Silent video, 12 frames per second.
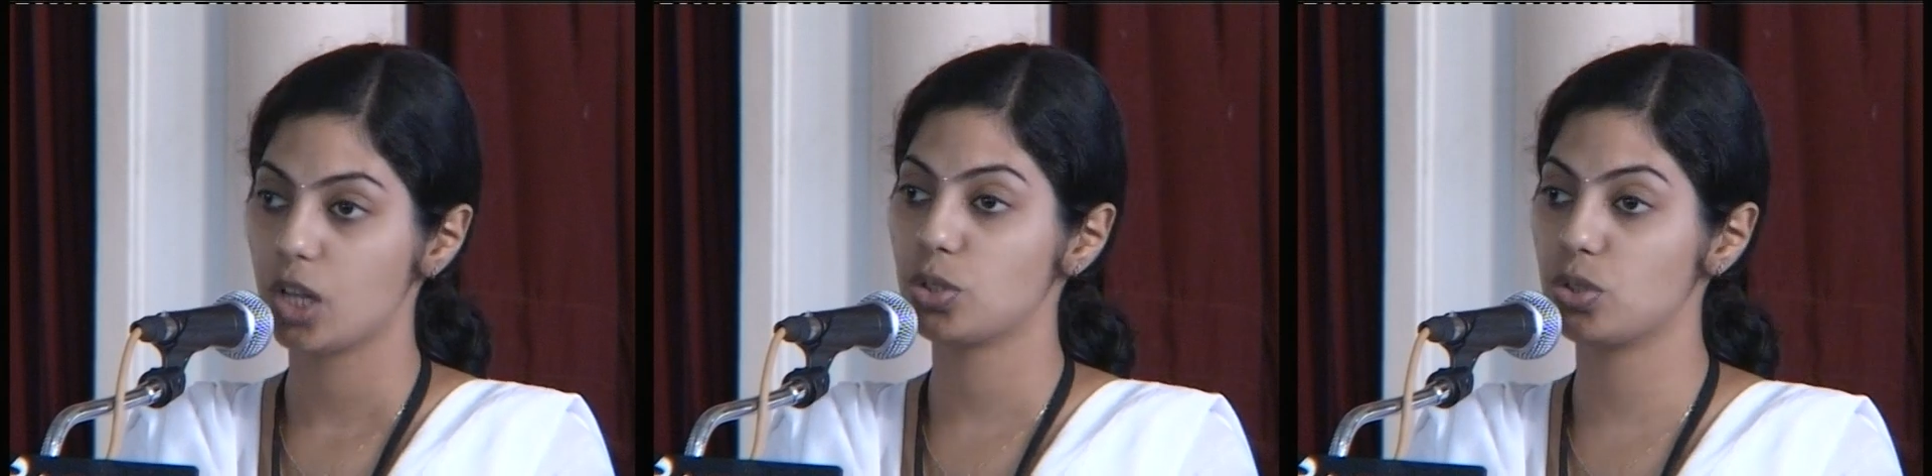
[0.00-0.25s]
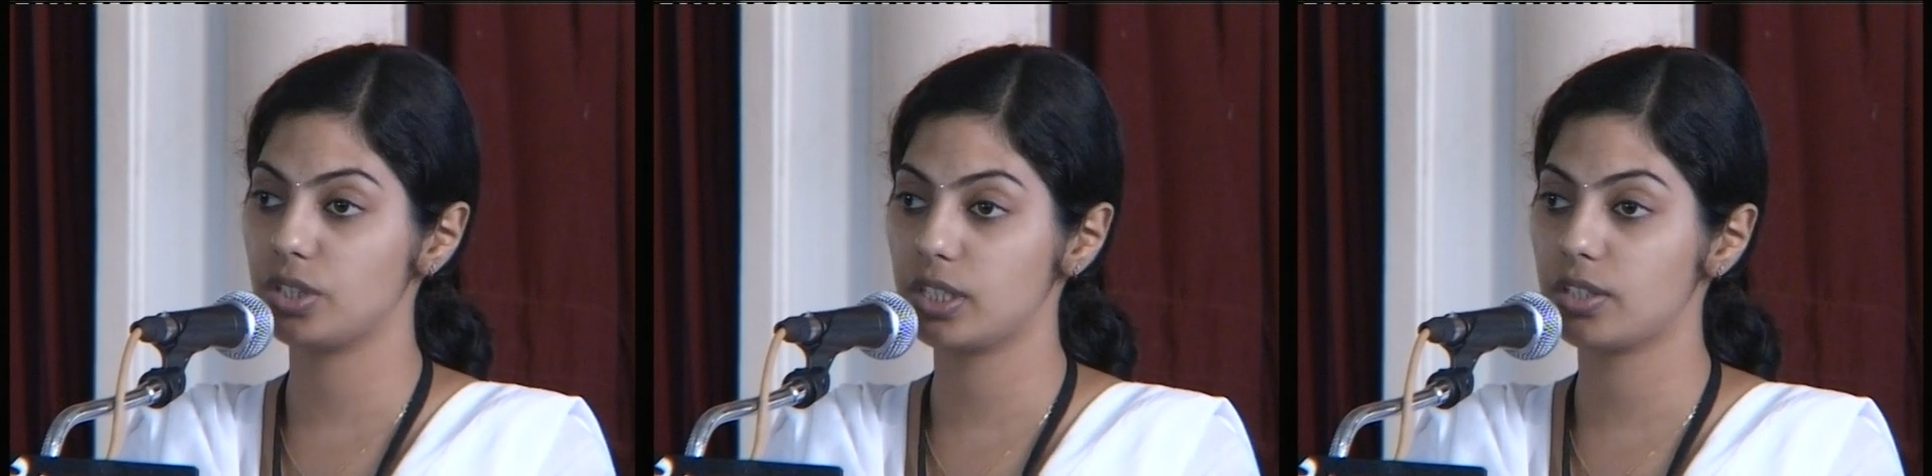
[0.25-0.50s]

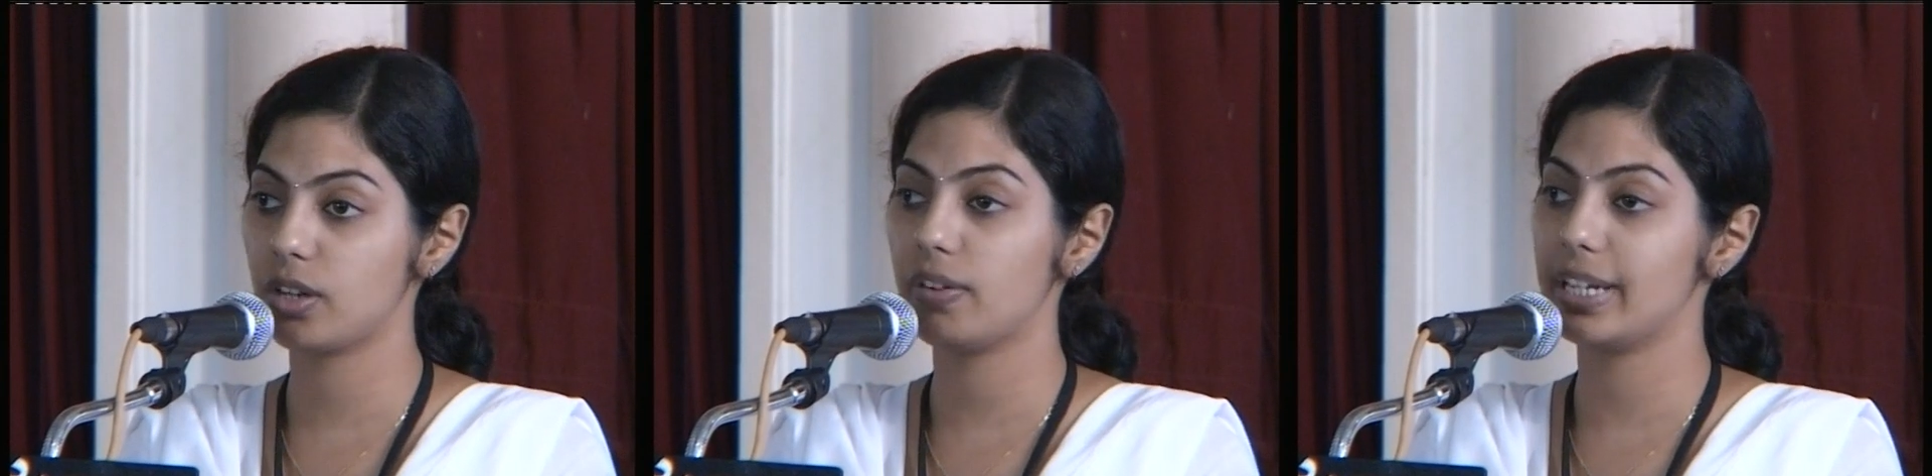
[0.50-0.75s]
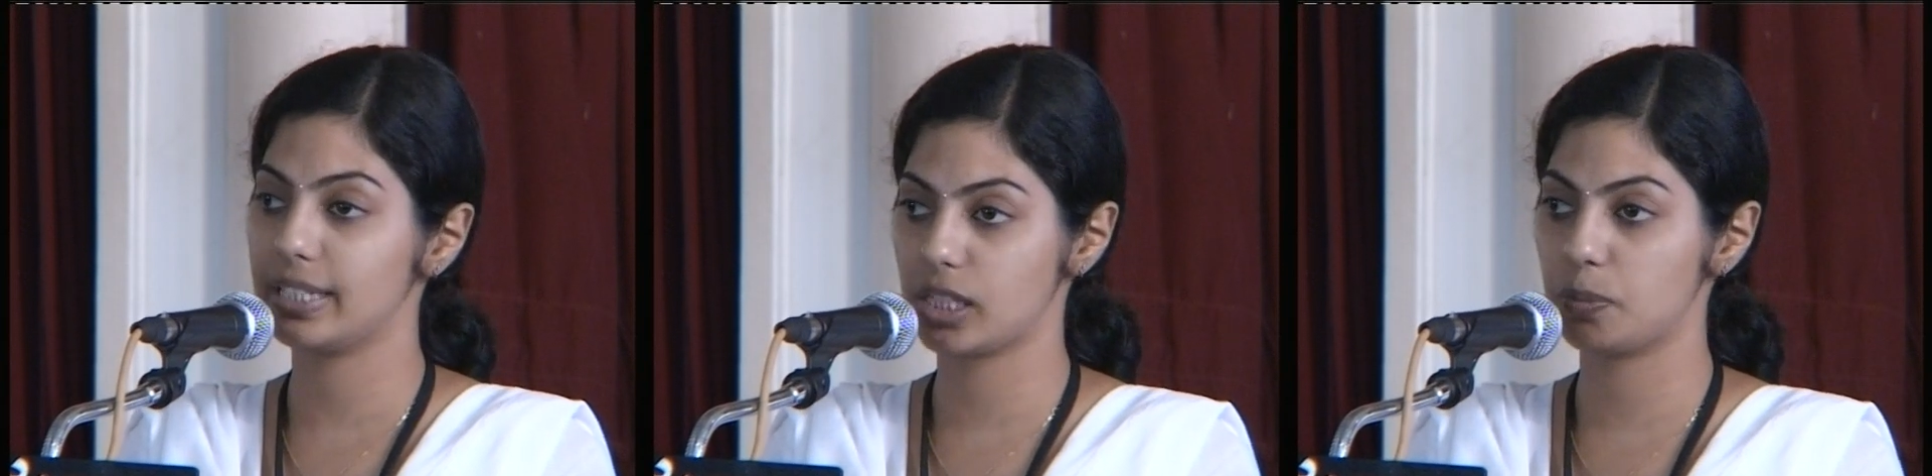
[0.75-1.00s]
to deter
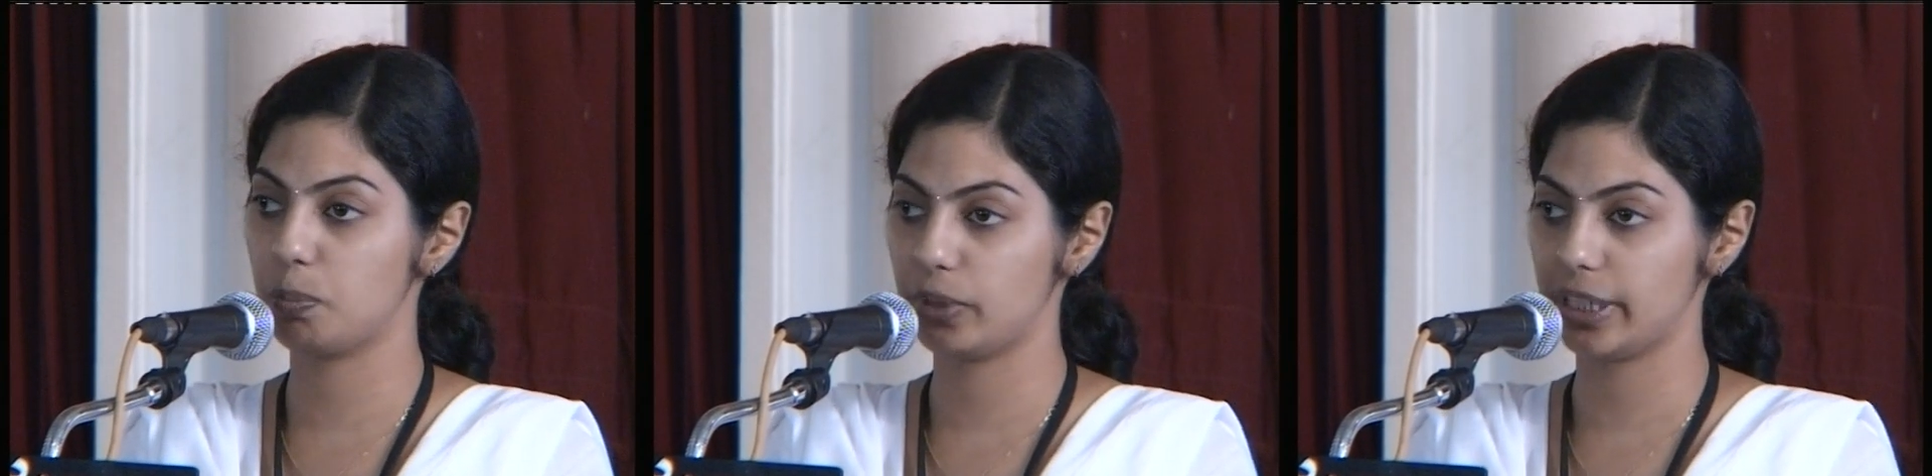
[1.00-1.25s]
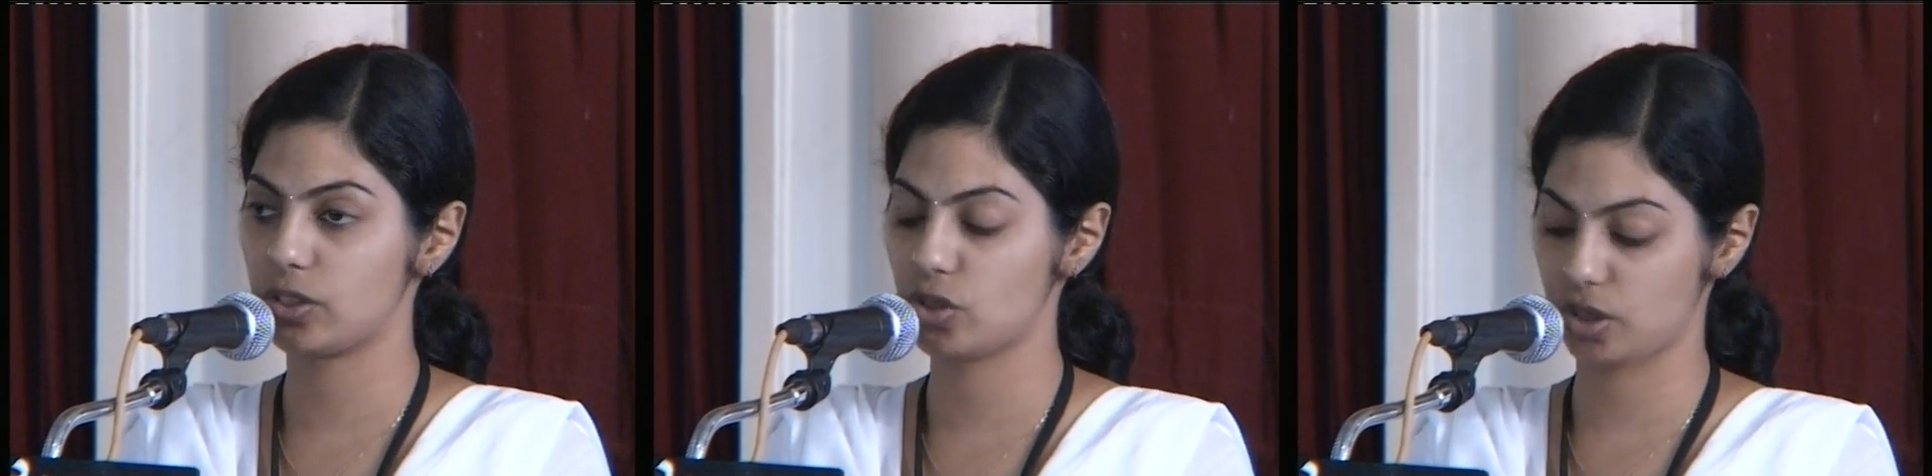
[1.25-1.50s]
its
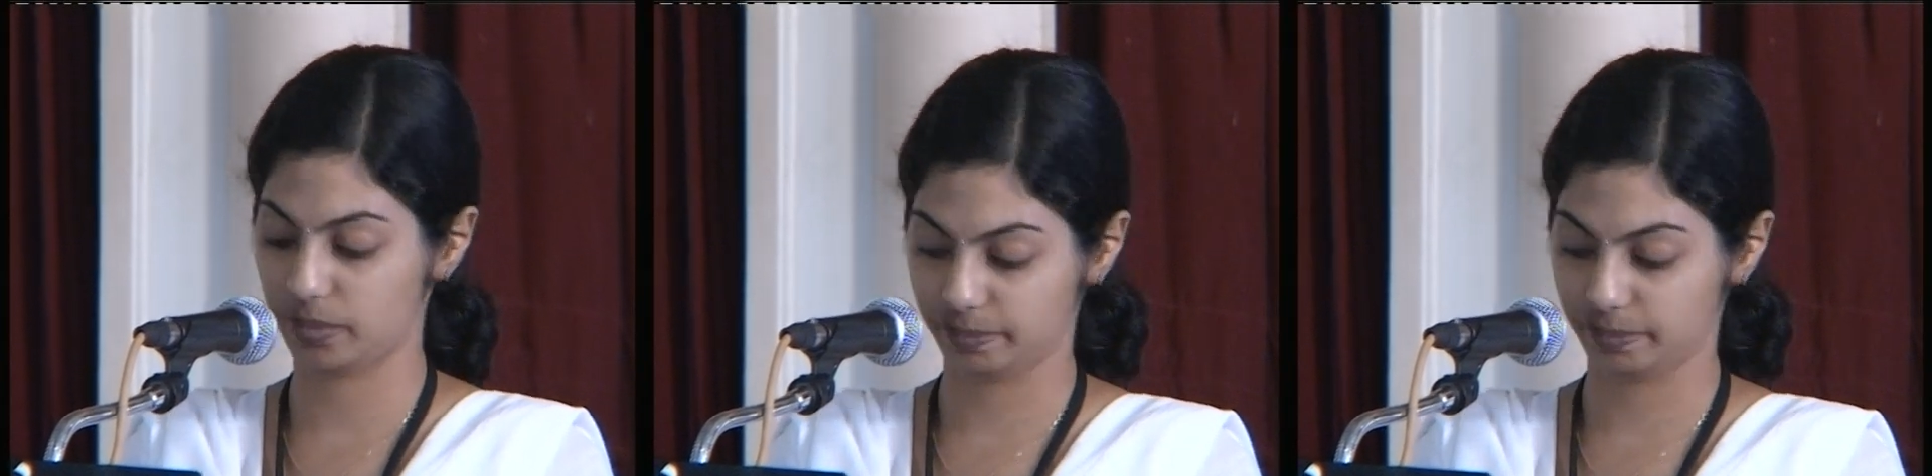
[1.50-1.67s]
breach.